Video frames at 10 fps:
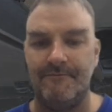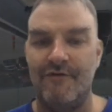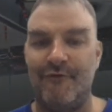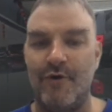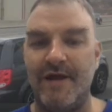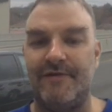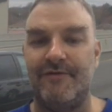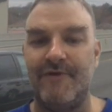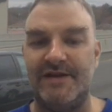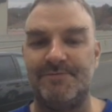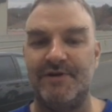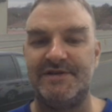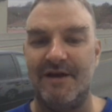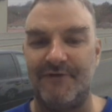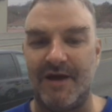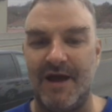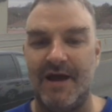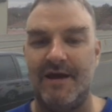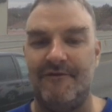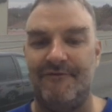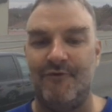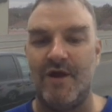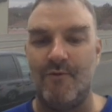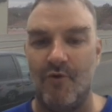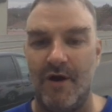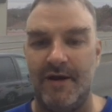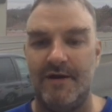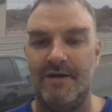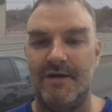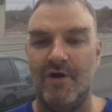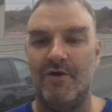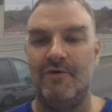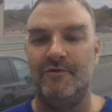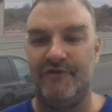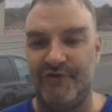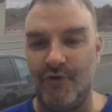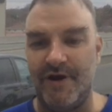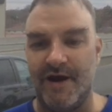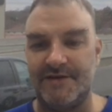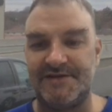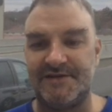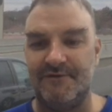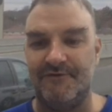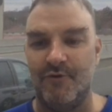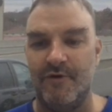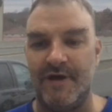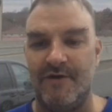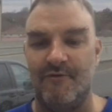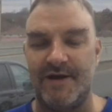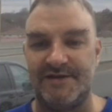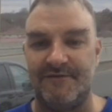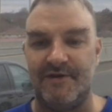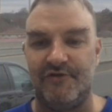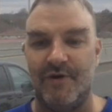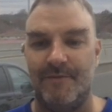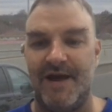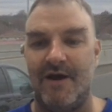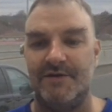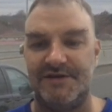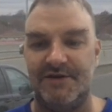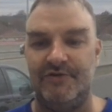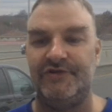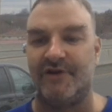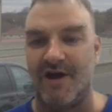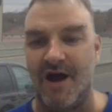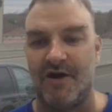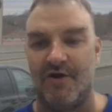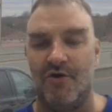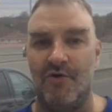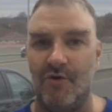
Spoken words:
Here 43 splits off again, and 41 will join us for the rest of the trip down to Chicago,